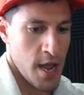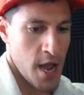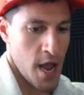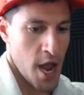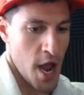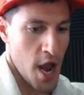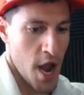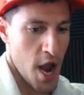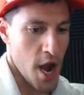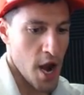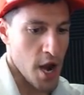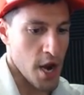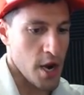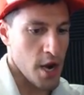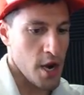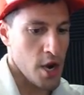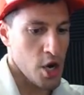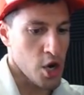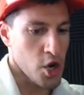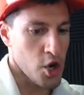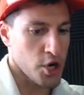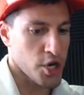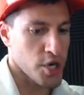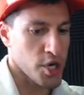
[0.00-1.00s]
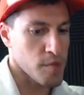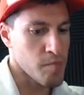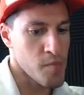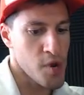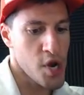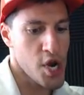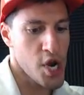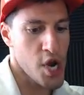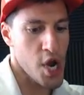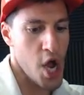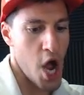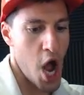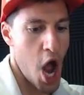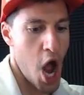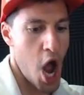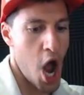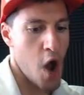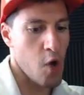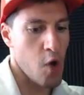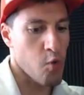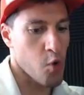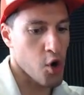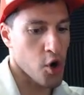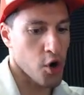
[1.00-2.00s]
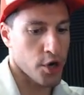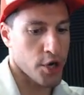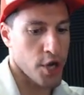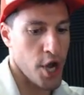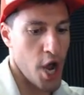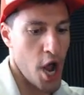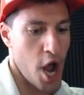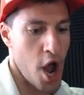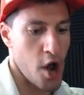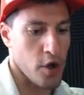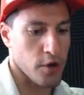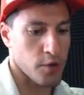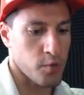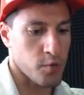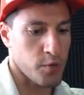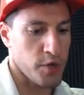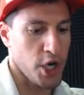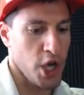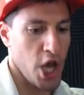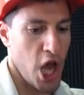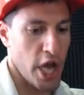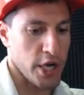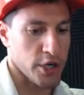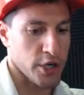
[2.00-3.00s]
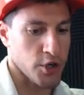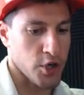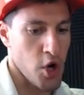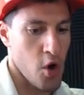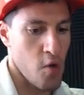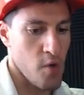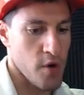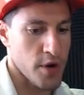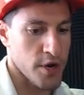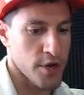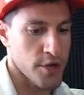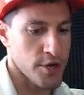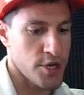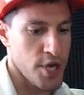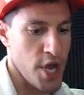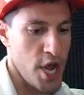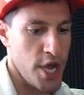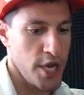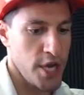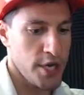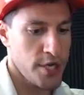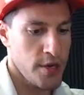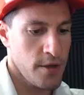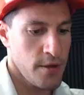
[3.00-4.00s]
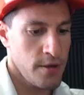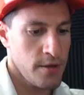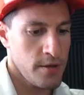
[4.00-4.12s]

Hey, look at me. I work out. Would you like to go on a date?